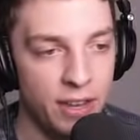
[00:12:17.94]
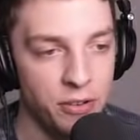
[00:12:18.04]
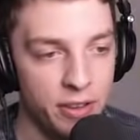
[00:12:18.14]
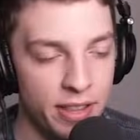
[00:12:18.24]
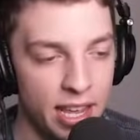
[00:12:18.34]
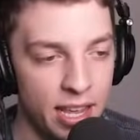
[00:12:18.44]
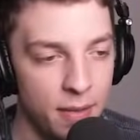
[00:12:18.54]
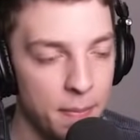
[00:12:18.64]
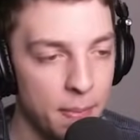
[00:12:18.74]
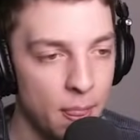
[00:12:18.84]
entrance yeah.
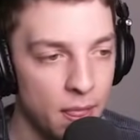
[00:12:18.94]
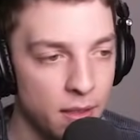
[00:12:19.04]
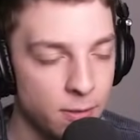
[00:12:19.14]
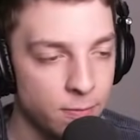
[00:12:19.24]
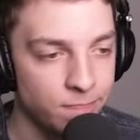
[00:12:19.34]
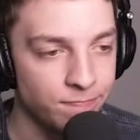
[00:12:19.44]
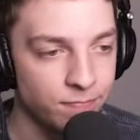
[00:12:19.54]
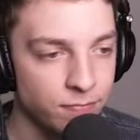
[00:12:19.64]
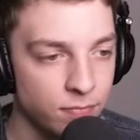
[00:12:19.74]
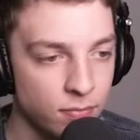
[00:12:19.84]
here? Yeah, that's a
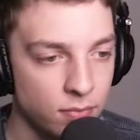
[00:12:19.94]
beautiful